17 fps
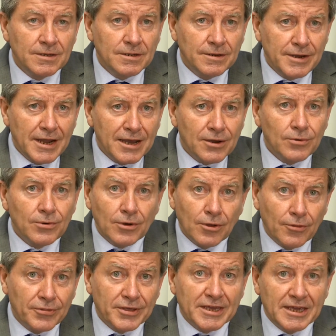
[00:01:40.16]
Now,
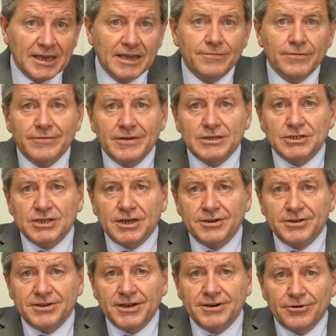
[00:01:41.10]
on the eve of its
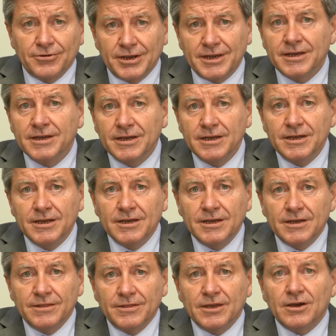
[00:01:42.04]
centenary,
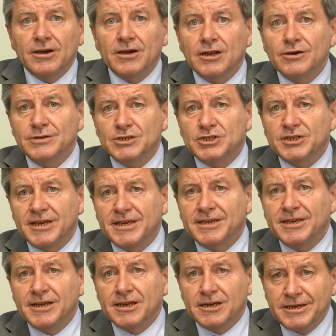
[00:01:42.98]
the ILO is
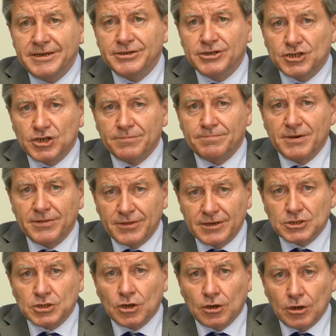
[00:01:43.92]
taking leadership in
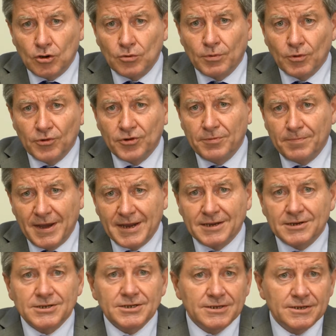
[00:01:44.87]
this global
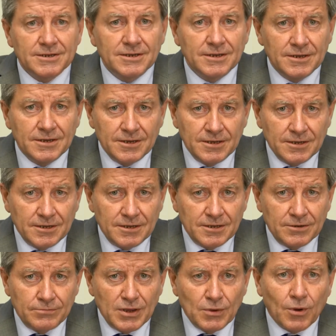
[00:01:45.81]
debate.
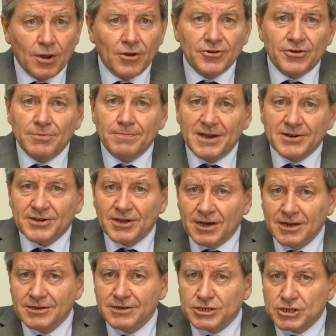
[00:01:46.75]
We want to better
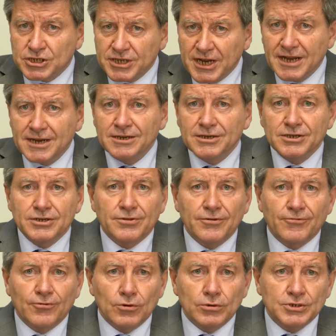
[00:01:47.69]
understand
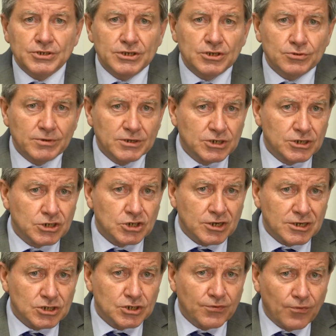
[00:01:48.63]
the forces which are
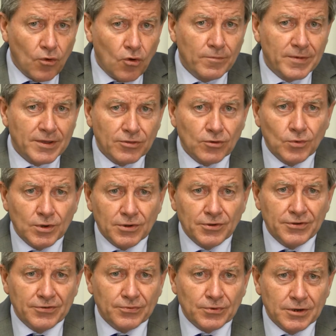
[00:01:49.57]
transforming the
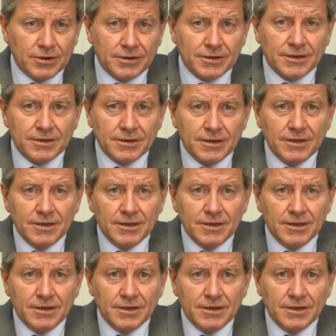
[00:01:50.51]
world of work,